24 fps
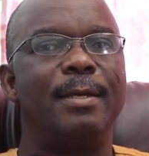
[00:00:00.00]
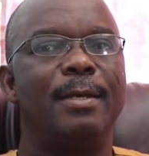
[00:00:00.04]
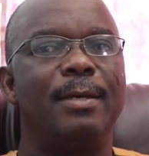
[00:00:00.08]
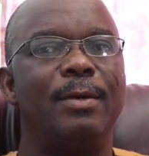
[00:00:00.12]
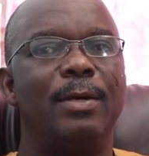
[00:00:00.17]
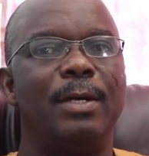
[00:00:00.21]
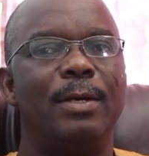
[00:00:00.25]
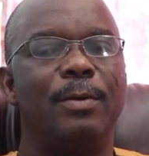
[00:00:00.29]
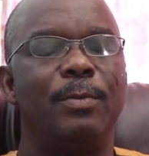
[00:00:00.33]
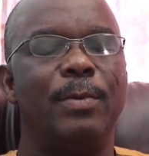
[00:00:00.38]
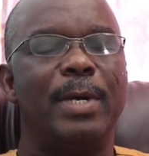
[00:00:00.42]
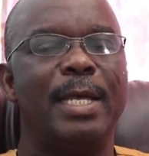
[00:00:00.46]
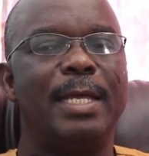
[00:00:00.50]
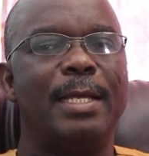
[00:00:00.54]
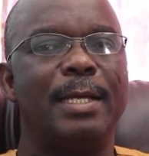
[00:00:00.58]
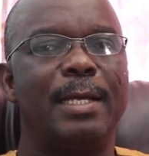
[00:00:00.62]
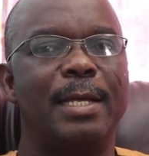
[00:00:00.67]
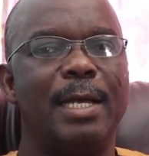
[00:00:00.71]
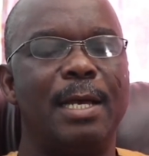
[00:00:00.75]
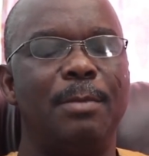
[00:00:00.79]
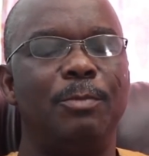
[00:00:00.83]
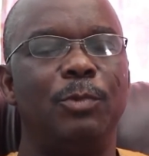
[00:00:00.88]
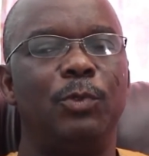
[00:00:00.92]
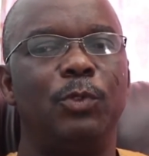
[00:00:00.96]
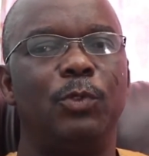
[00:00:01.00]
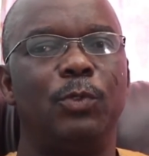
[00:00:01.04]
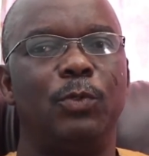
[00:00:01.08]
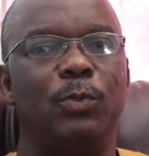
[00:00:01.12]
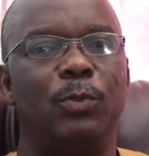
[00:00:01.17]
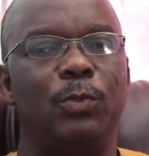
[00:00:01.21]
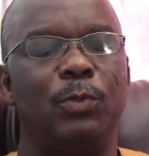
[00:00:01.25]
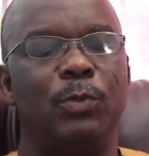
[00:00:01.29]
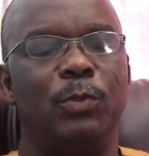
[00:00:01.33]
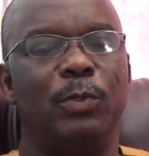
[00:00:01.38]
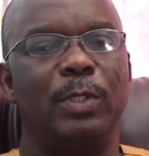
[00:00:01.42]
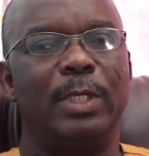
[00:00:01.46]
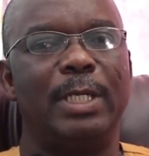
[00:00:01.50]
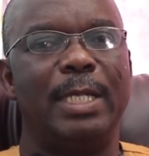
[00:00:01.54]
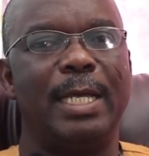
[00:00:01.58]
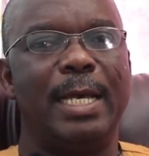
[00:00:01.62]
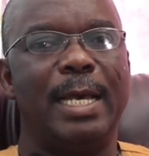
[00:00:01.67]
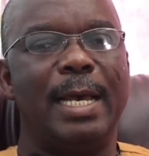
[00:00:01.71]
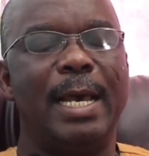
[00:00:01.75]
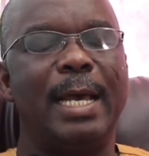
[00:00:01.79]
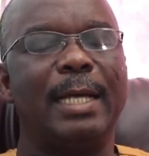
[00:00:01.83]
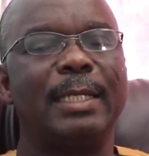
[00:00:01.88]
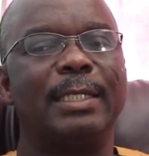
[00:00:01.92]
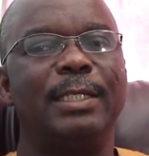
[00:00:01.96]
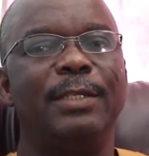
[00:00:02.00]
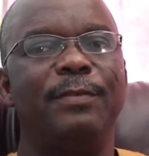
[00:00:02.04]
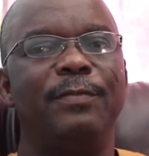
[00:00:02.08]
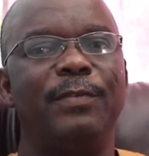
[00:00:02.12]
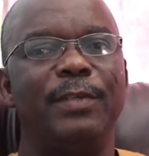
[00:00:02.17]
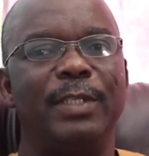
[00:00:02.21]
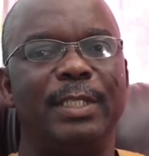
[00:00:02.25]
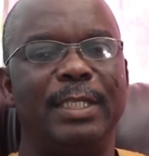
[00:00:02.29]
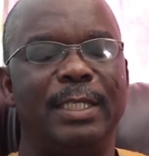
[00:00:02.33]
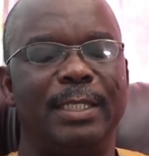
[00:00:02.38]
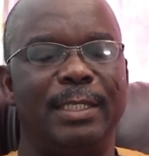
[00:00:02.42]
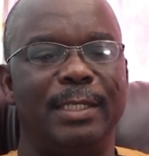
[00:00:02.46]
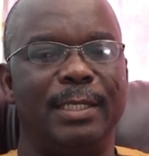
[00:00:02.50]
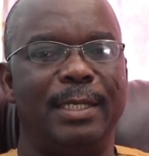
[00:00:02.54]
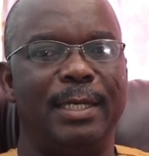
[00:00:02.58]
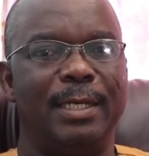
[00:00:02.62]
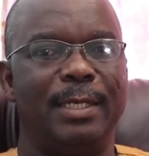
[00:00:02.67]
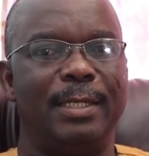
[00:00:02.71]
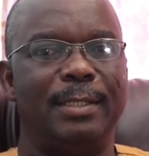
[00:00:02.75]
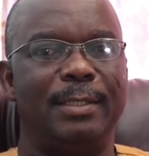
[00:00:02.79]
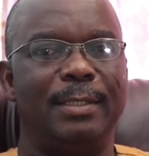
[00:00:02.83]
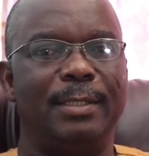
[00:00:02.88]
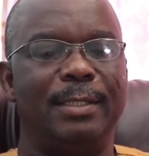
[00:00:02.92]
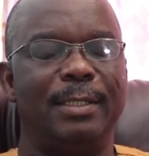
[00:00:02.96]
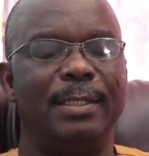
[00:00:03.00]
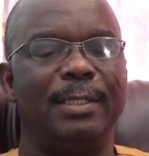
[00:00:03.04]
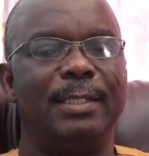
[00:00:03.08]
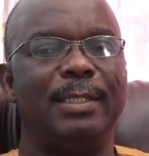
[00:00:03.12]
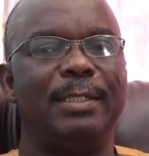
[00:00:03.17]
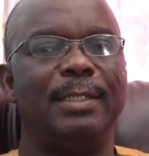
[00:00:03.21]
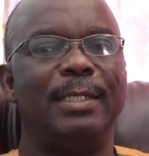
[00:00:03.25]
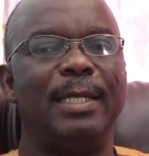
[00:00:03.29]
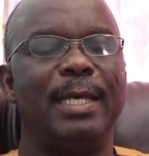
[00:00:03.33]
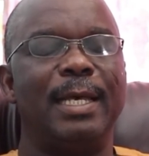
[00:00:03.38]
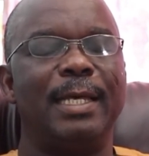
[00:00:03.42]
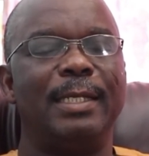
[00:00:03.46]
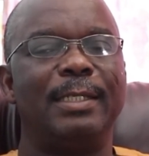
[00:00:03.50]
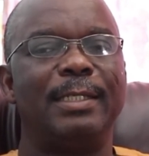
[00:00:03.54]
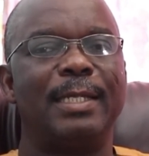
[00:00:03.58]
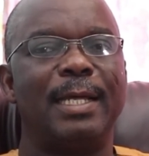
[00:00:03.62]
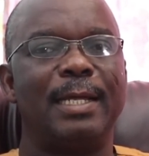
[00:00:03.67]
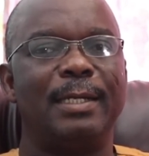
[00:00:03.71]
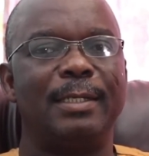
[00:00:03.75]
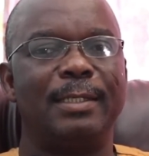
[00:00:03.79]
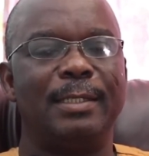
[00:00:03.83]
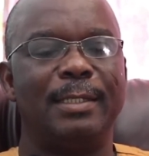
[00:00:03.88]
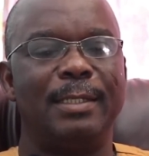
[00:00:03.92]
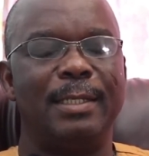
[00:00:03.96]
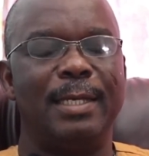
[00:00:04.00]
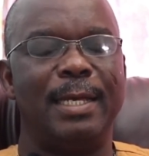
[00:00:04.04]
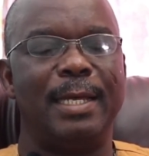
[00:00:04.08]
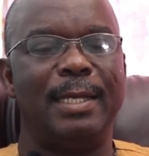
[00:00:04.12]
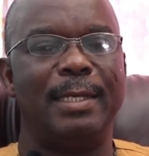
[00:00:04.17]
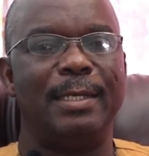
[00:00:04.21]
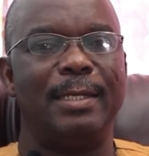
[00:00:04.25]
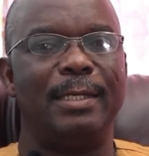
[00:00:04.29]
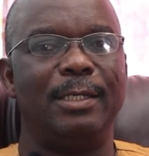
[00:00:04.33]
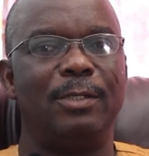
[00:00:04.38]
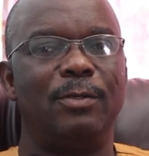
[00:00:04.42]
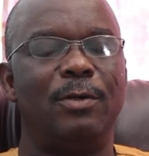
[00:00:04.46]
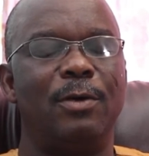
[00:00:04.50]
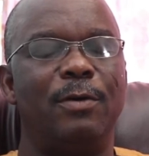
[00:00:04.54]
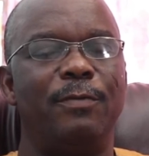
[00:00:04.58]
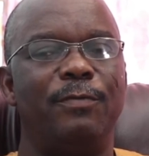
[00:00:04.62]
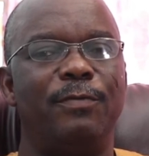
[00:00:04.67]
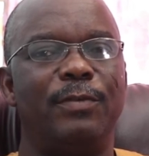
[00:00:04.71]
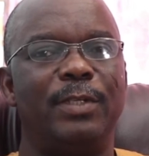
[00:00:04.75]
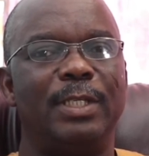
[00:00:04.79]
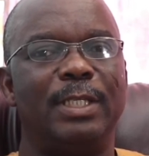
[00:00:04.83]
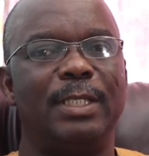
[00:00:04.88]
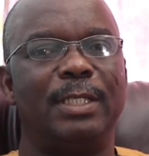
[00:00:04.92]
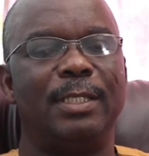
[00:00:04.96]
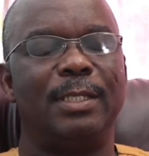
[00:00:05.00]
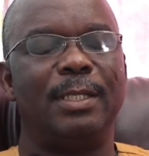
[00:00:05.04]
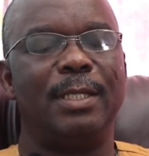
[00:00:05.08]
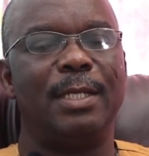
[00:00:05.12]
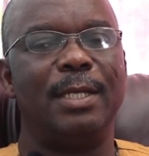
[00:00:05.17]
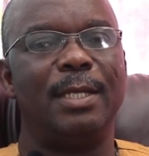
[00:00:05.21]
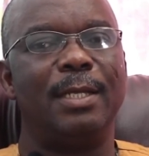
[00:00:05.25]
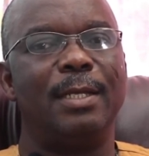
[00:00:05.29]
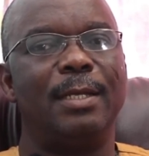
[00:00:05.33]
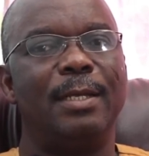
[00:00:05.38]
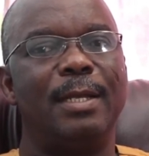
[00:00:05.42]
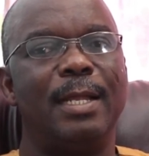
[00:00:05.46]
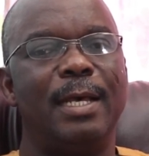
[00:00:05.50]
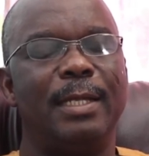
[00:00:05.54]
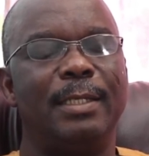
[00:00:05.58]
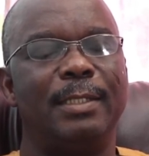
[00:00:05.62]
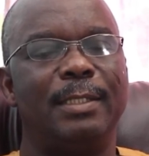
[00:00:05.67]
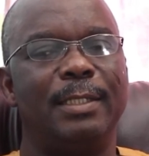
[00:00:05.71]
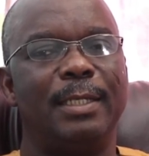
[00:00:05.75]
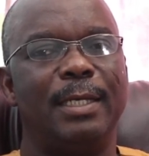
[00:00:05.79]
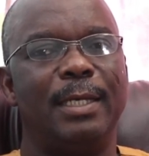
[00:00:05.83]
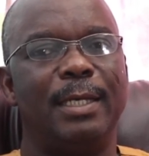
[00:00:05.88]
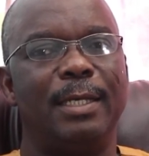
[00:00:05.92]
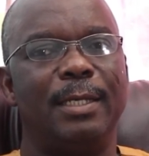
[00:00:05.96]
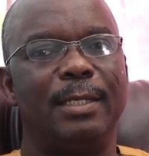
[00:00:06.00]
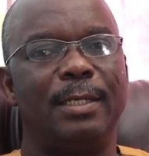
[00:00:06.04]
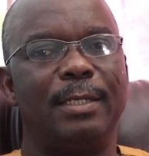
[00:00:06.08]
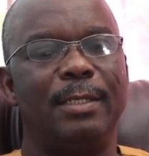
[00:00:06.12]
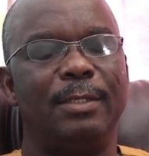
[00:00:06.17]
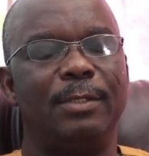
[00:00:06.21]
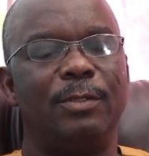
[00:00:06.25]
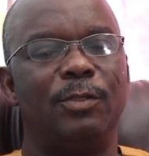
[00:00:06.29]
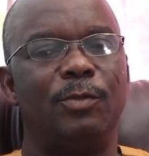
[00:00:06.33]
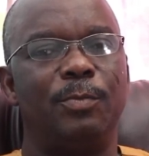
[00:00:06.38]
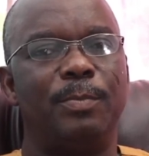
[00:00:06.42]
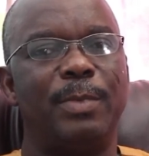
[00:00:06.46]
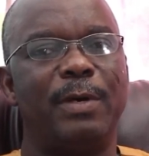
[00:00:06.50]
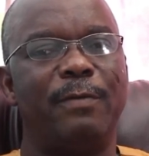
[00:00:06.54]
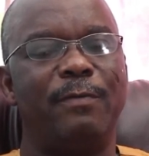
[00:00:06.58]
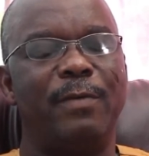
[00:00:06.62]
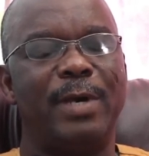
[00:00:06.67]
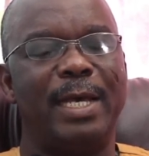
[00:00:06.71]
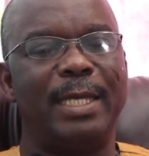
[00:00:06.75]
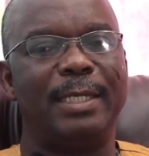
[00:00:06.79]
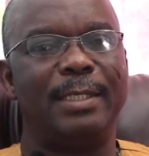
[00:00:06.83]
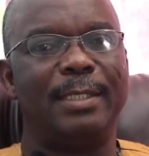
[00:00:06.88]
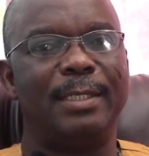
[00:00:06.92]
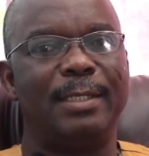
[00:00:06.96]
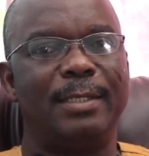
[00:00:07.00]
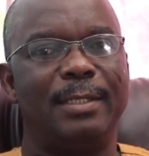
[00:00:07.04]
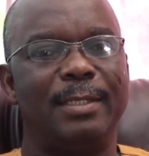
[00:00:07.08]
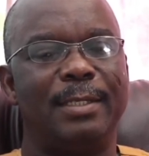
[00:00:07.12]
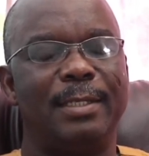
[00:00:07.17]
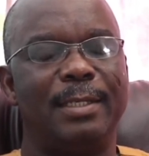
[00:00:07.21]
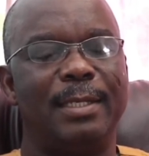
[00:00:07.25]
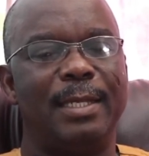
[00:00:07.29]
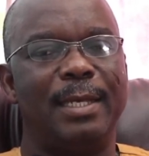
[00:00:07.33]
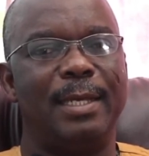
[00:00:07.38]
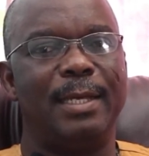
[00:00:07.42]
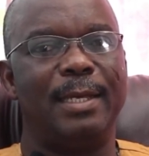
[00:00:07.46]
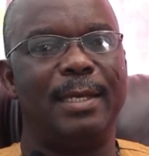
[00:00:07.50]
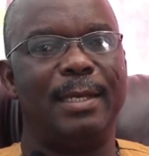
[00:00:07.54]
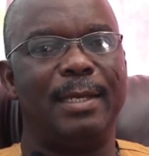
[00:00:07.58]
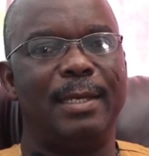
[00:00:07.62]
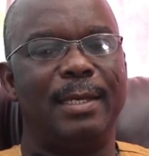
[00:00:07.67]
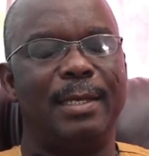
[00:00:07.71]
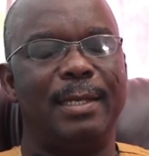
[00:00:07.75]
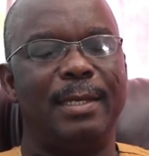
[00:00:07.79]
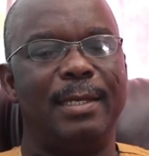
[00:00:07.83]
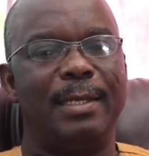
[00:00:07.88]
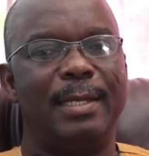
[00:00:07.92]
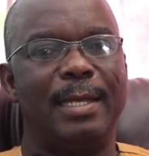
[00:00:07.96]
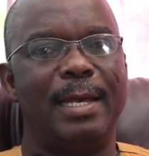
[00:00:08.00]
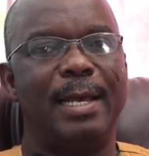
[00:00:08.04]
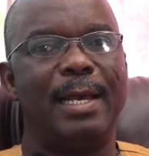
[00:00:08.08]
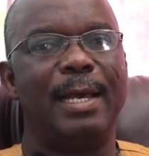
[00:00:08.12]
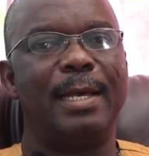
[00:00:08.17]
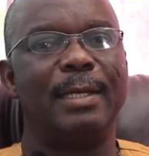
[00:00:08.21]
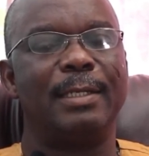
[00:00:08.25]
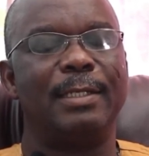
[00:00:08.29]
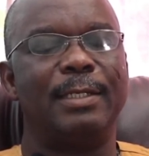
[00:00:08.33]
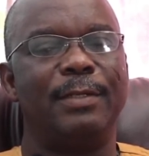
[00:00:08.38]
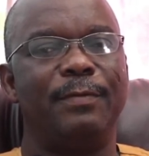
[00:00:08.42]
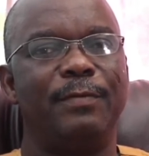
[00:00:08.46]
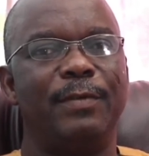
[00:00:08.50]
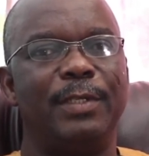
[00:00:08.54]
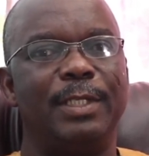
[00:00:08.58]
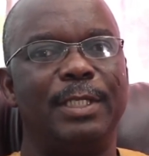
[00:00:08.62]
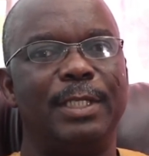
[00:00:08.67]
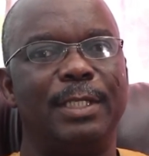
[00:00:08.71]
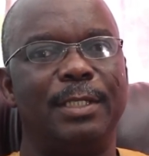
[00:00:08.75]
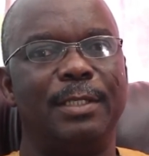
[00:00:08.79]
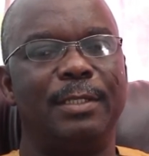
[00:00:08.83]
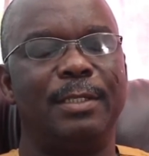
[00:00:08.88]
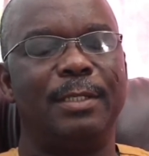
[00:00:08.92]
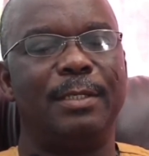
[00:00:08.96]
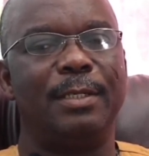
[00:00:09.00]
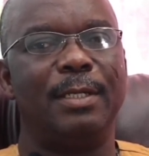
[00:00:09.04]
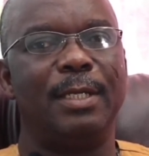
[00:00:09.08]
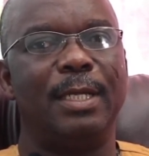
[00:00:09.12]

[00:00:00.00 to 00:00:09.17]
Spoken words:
when it comes to their activities, yes, it is the SRC and this office that supervises their activities.